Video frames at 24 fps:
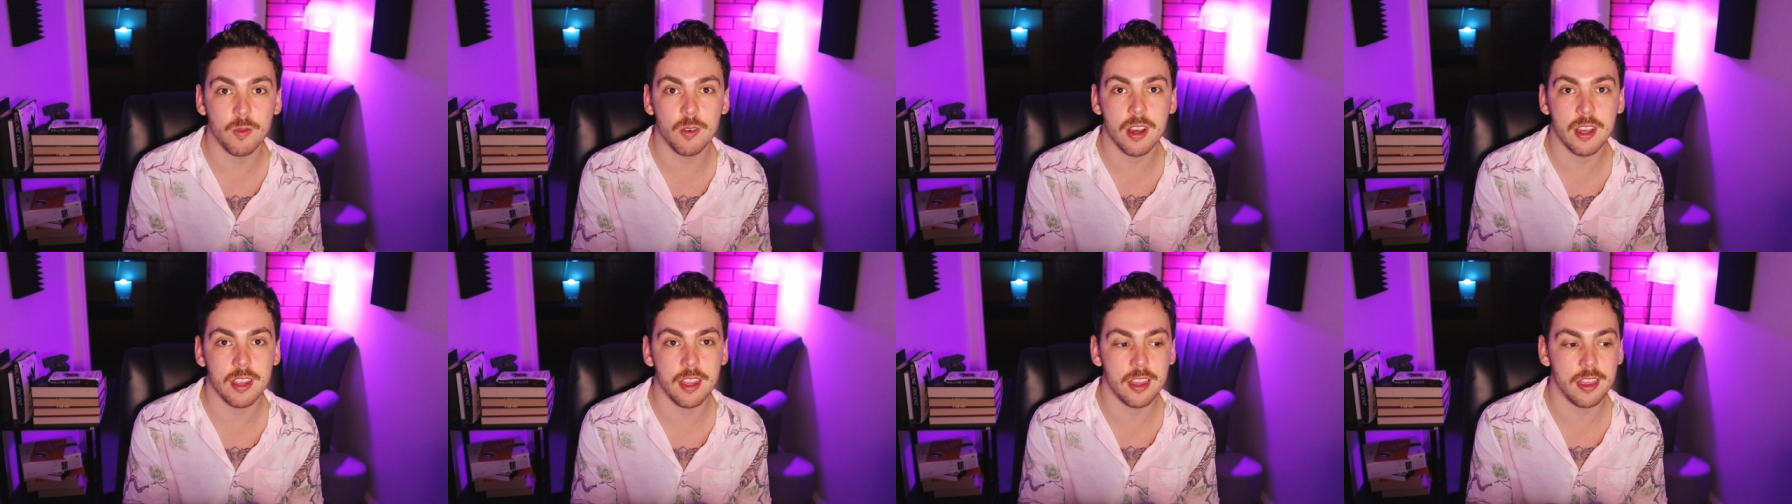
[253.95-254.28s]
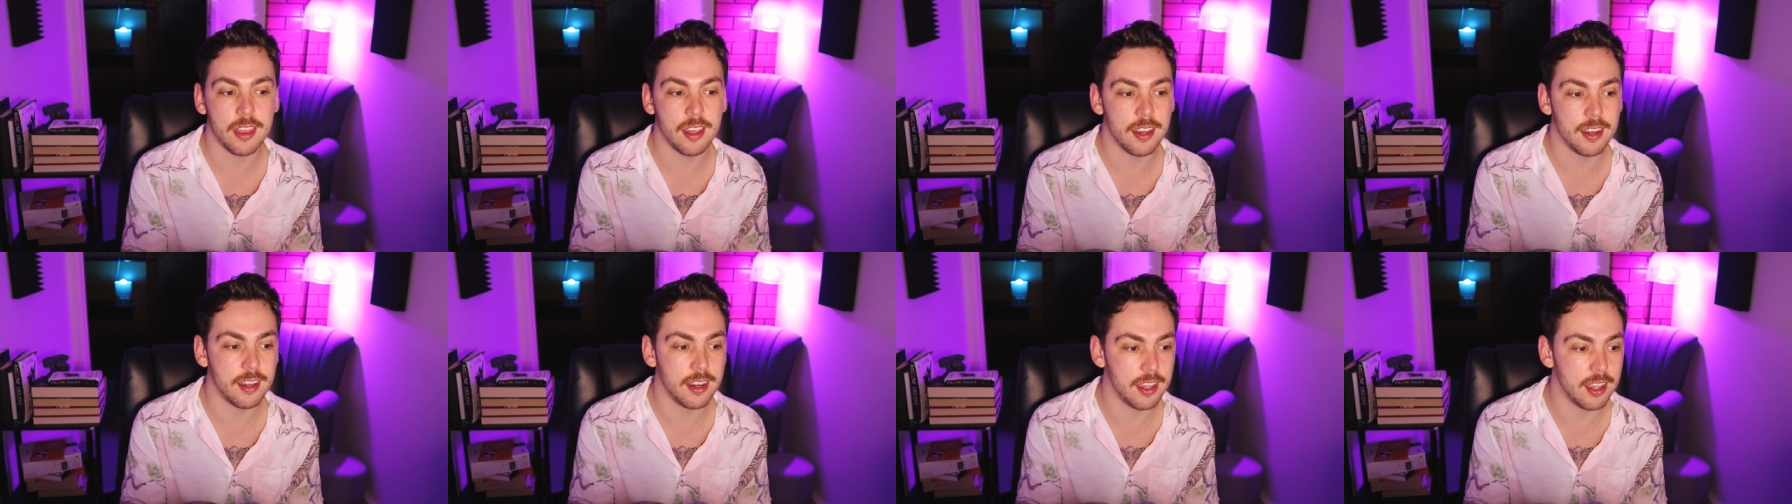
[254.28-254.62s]
rather
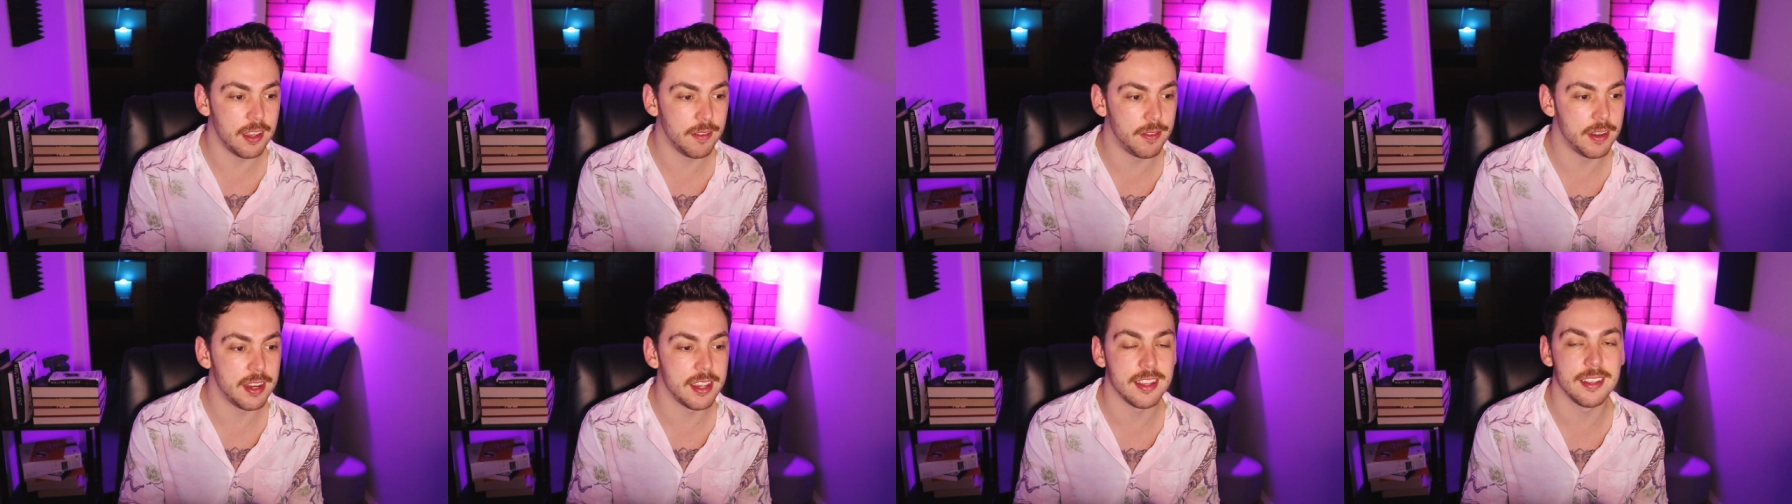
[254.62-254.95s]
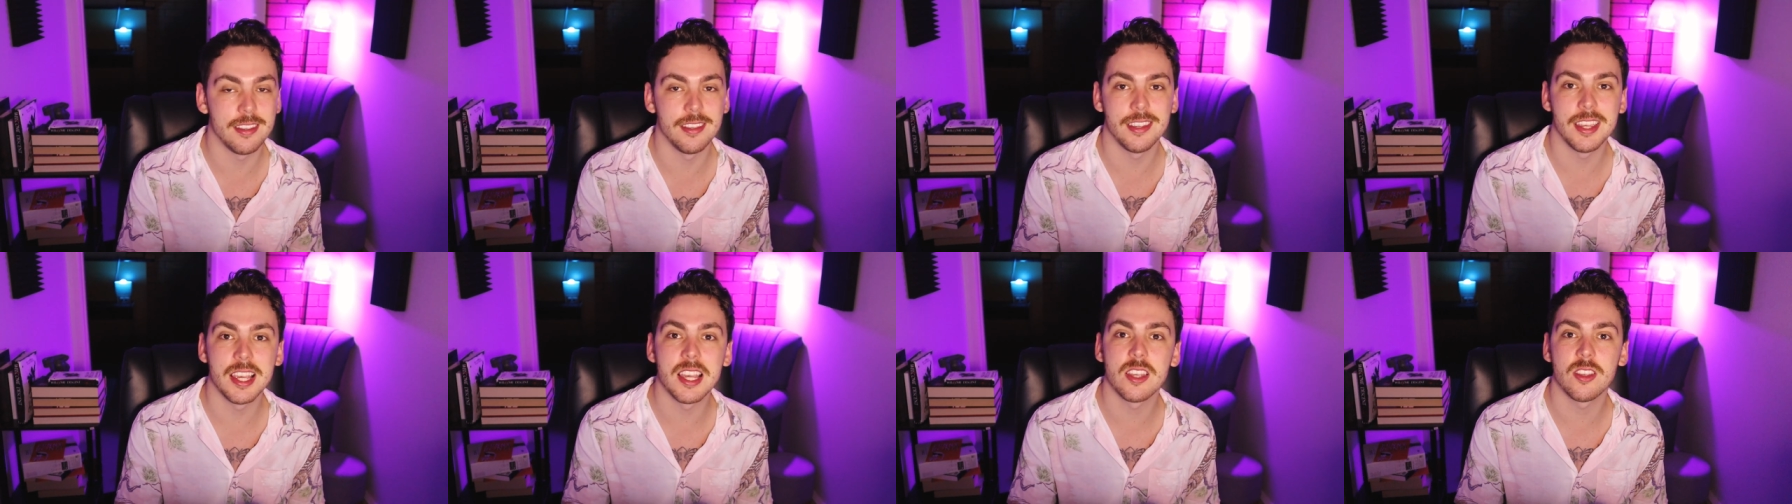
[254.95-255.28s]
than if it
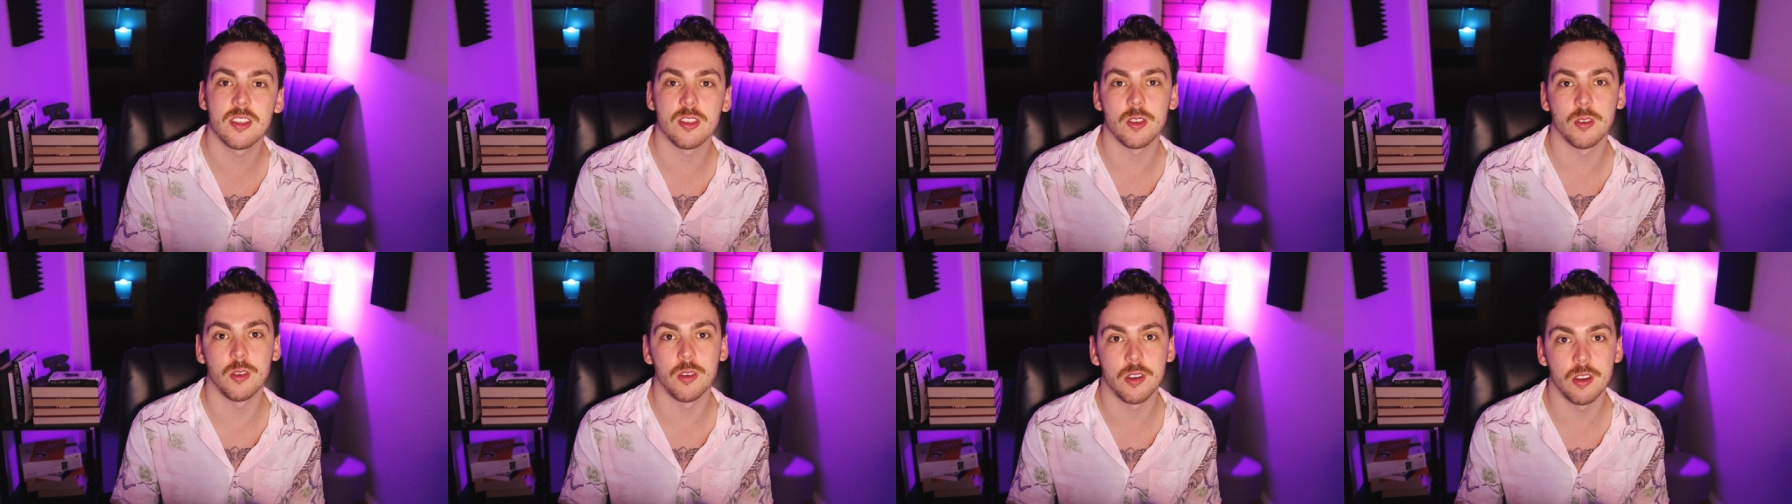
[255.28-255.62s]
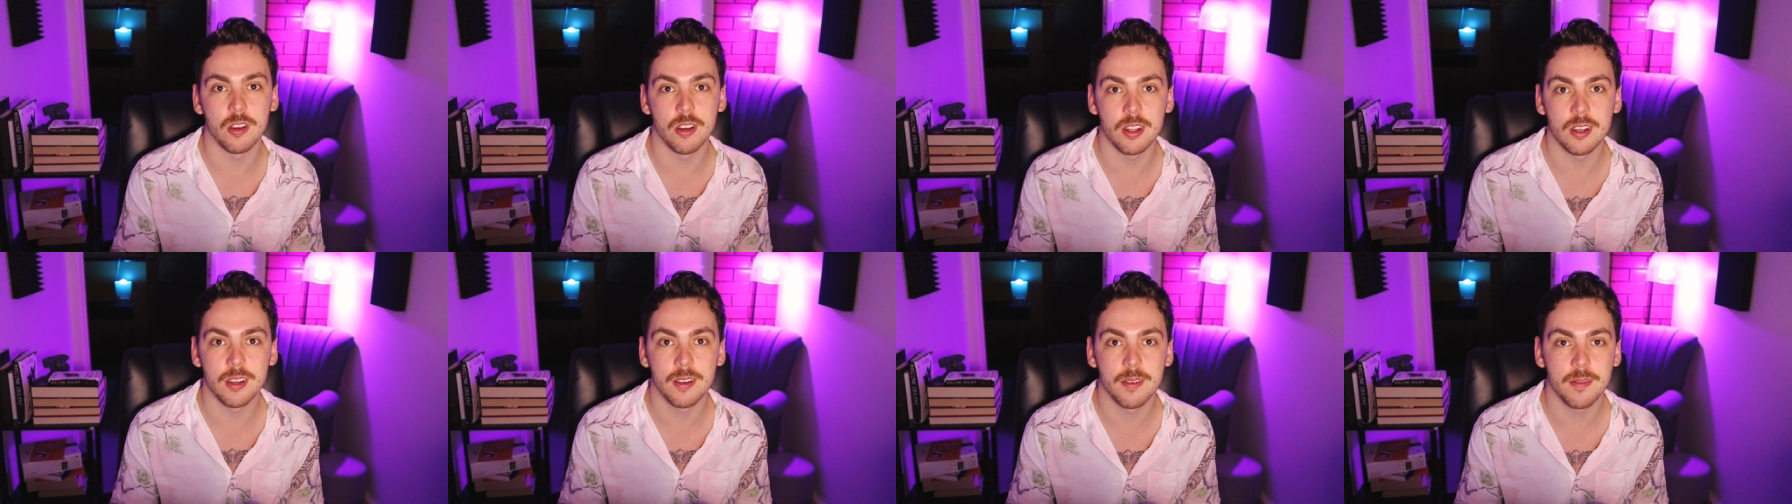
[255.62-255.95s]
exists or
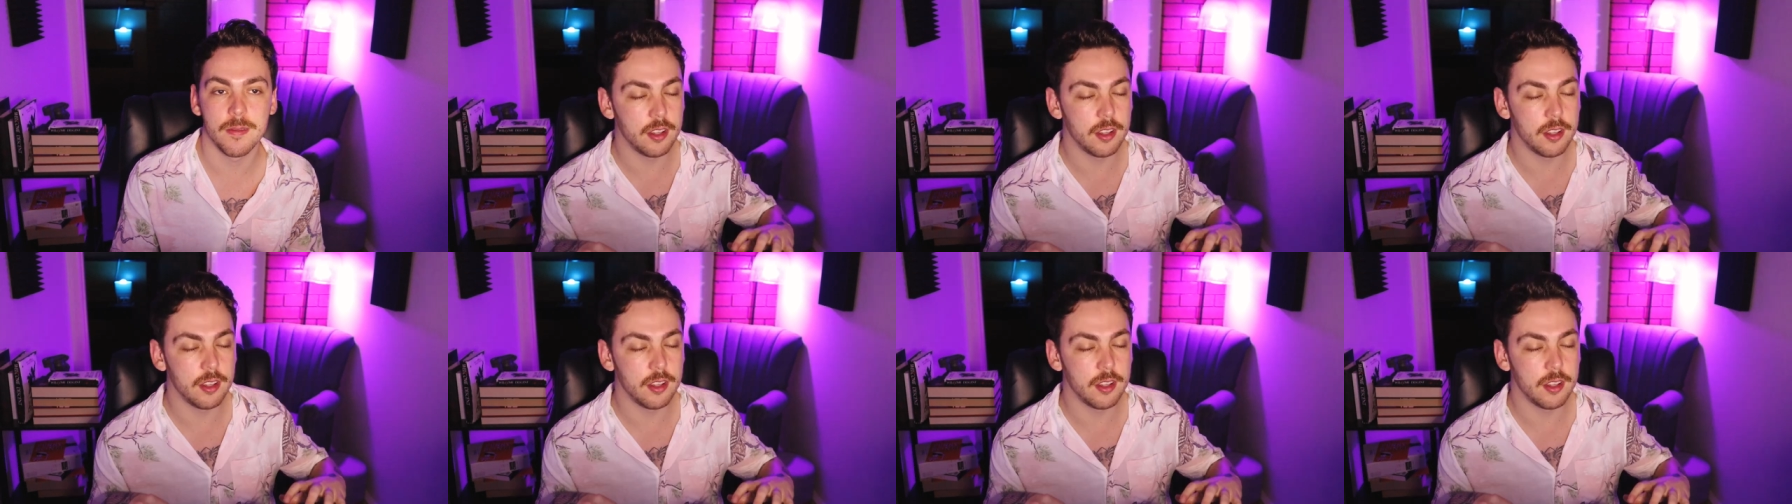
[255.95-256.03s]
not.